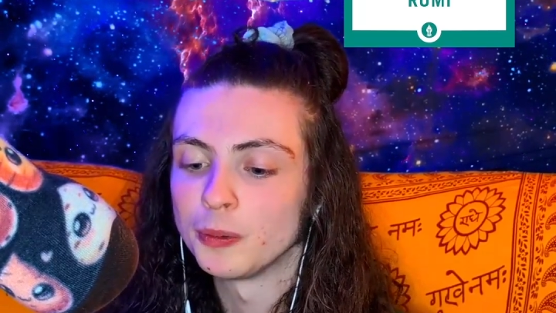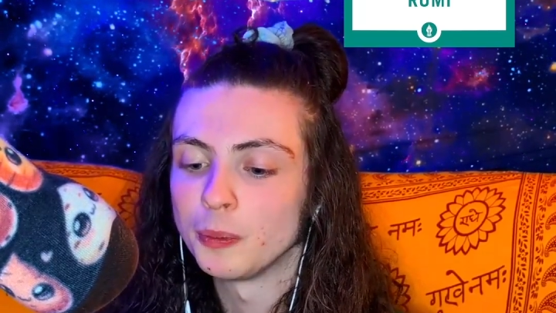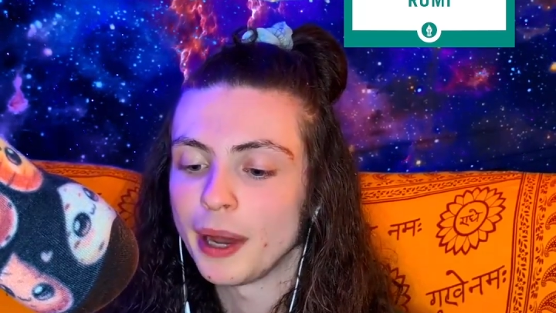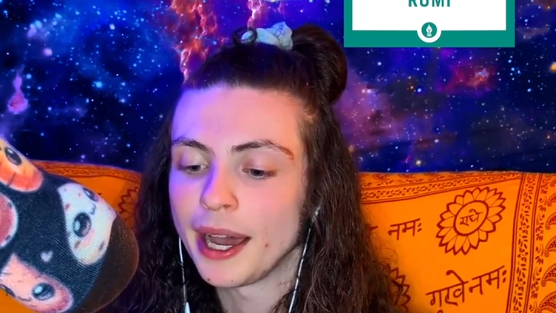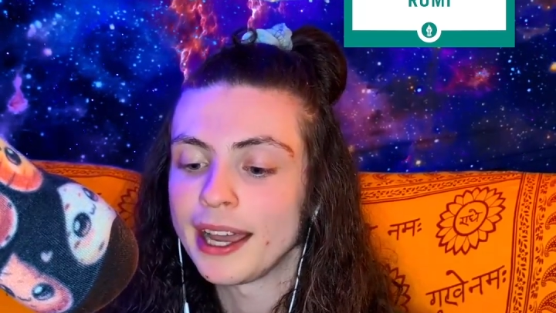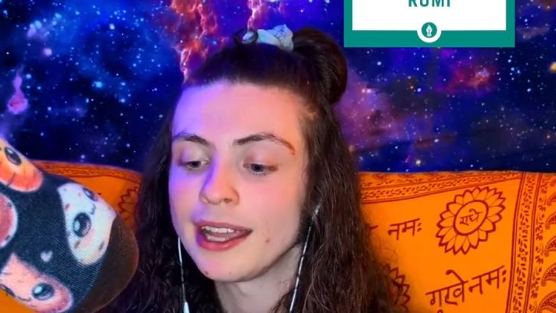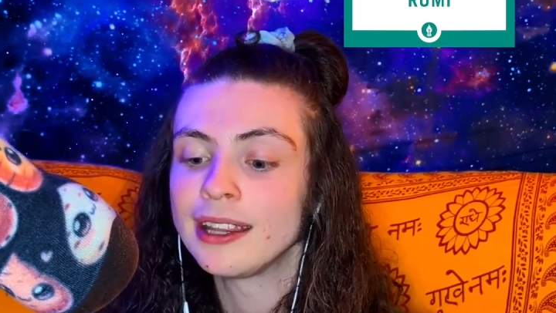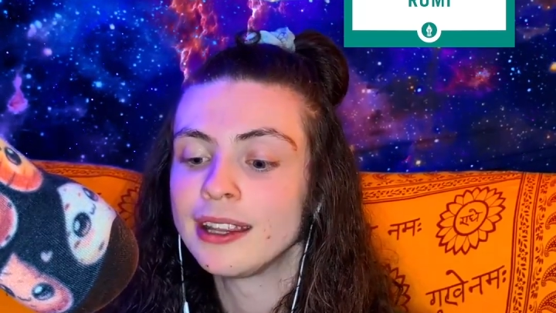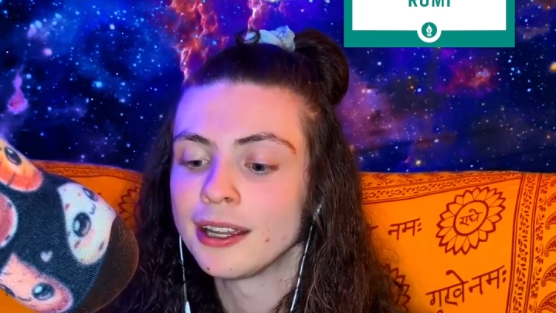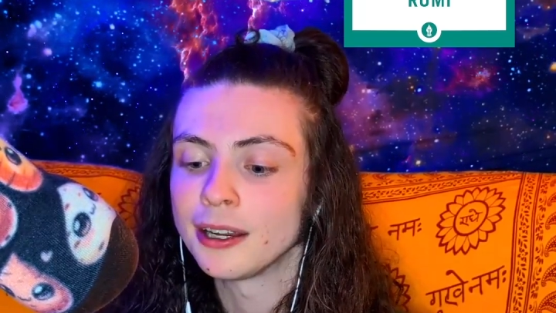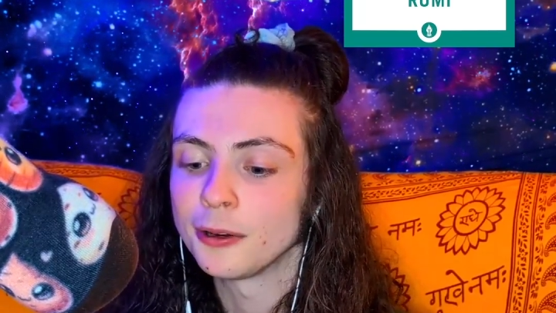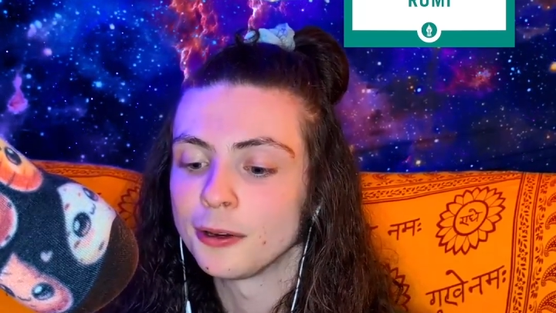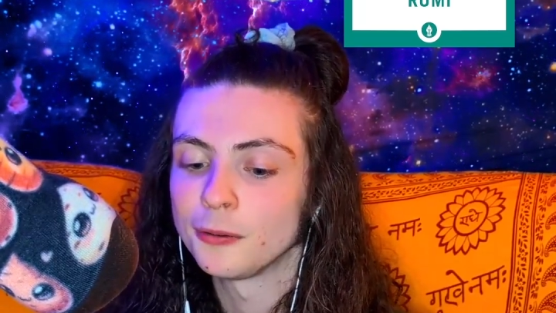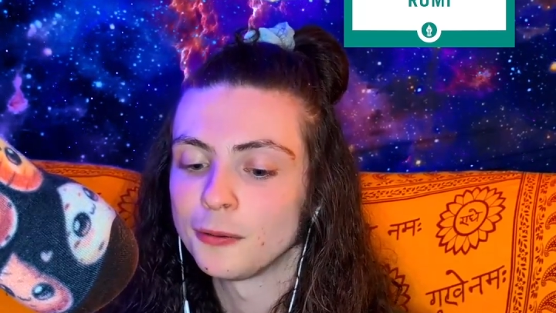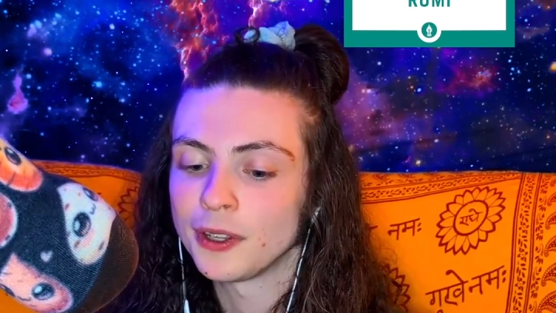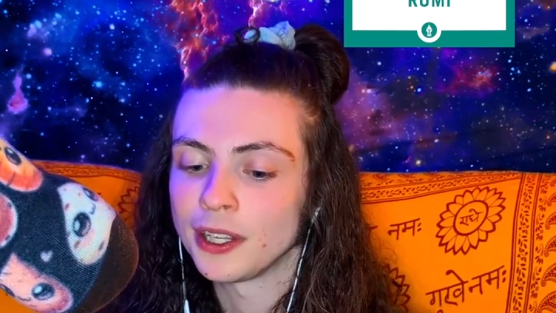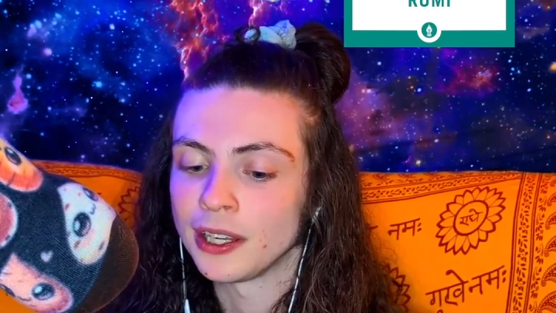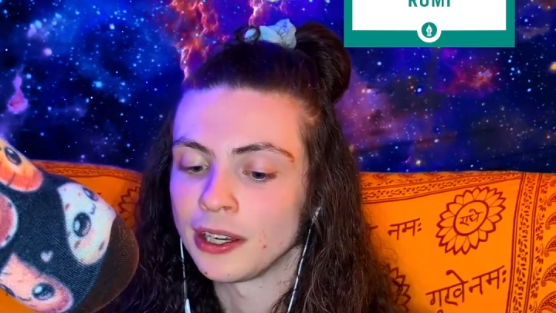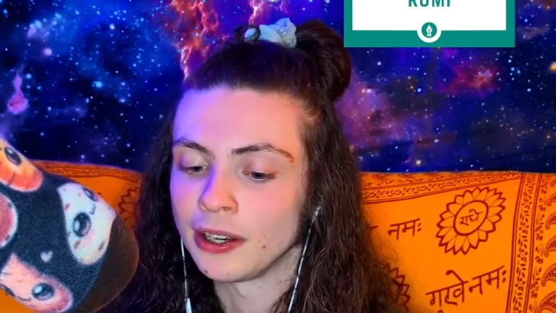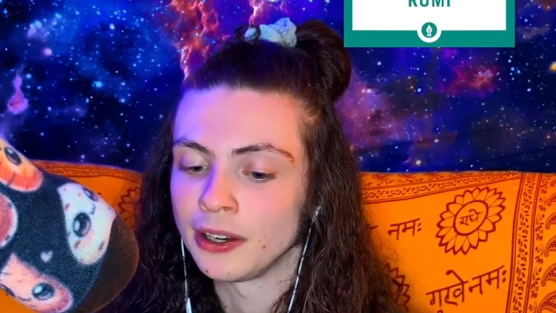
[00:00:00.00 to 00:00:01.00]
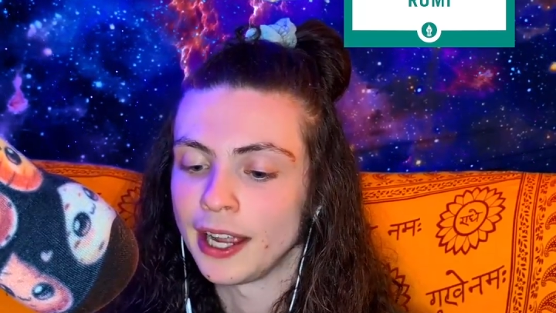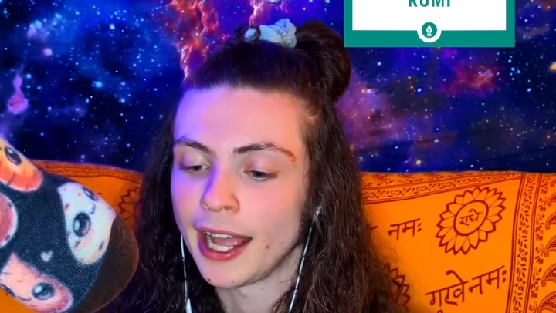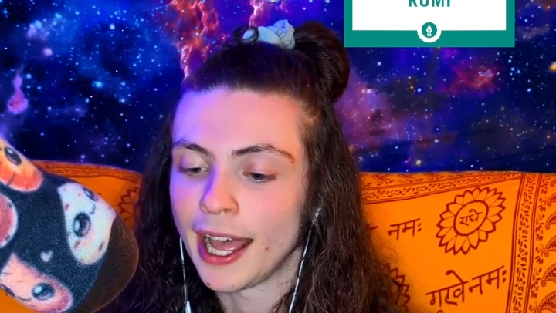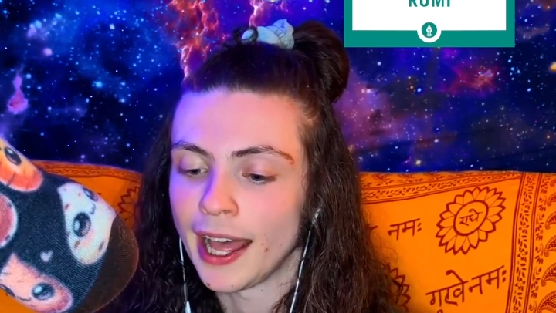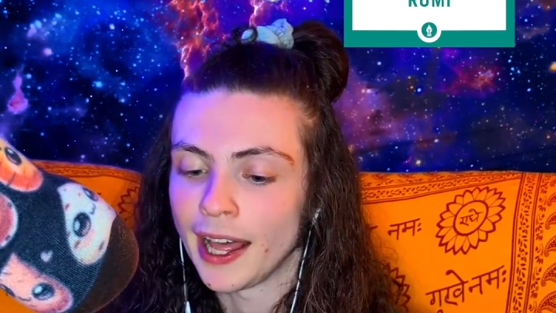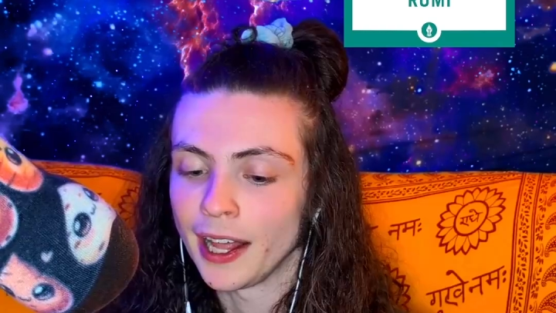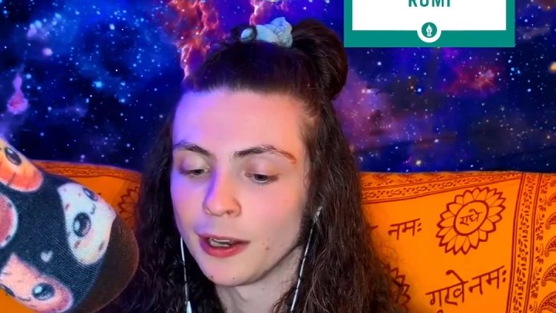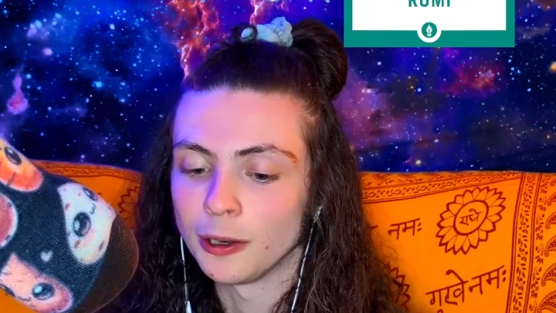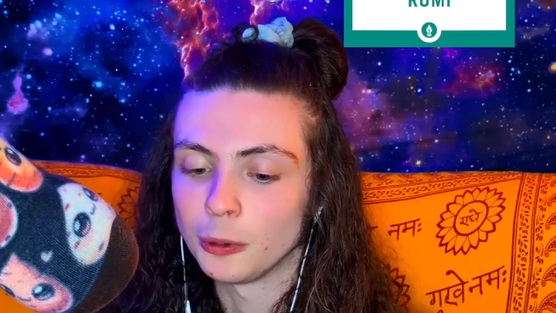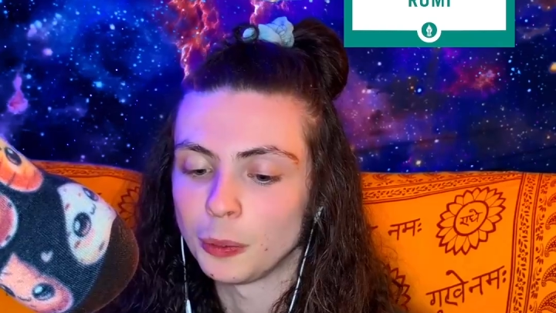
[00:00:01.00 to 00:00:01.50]
by their fear
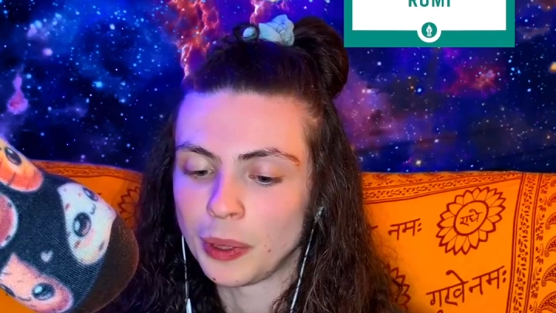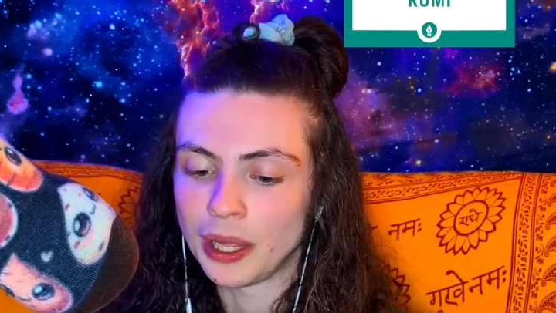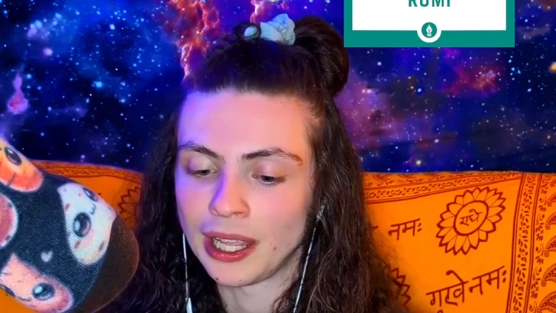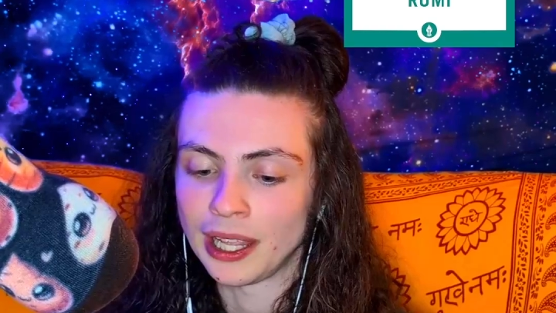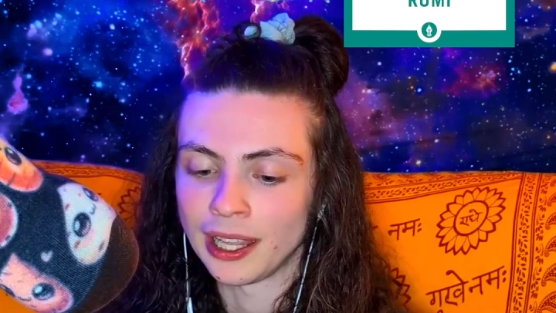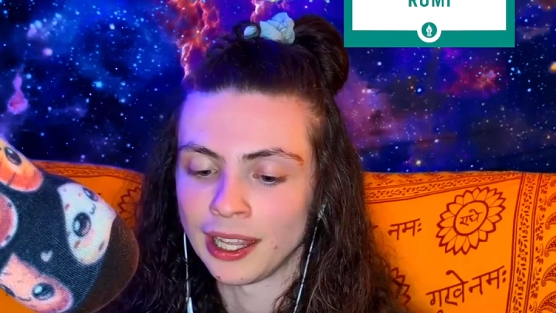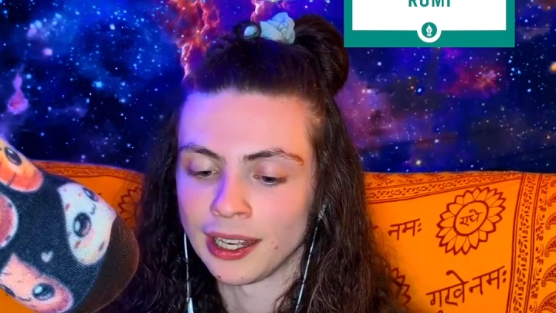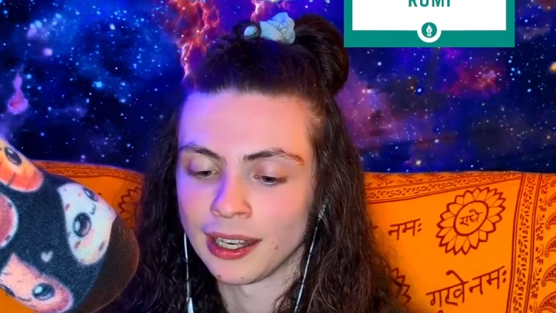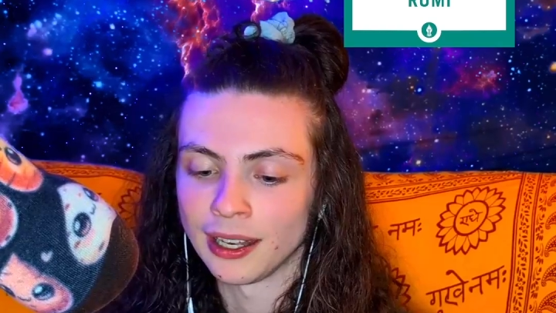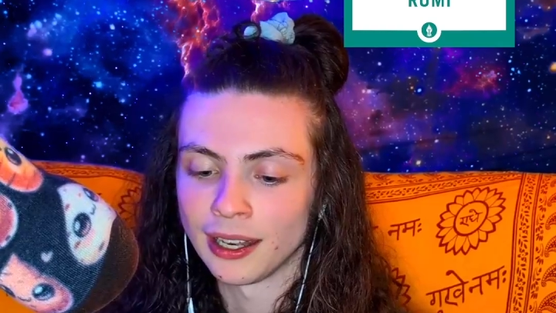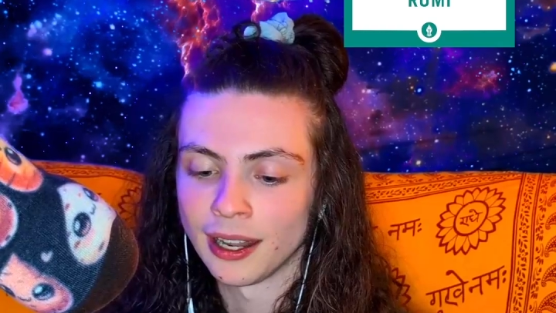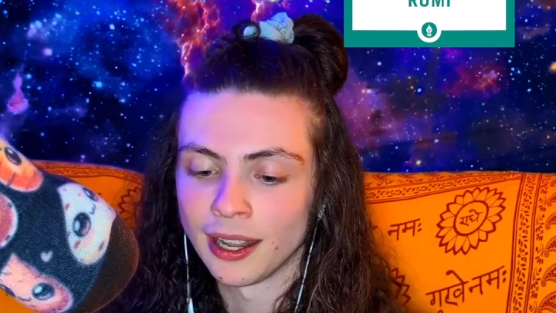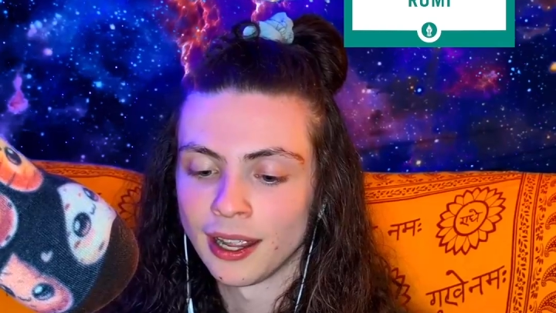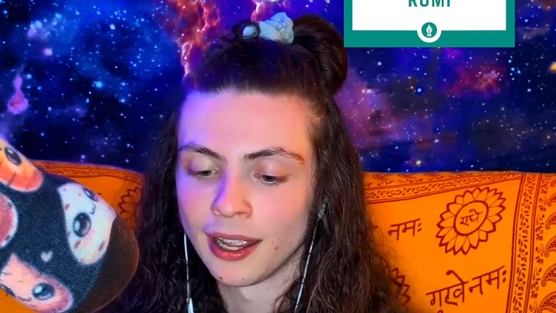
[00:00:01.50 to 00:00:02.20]
and pain.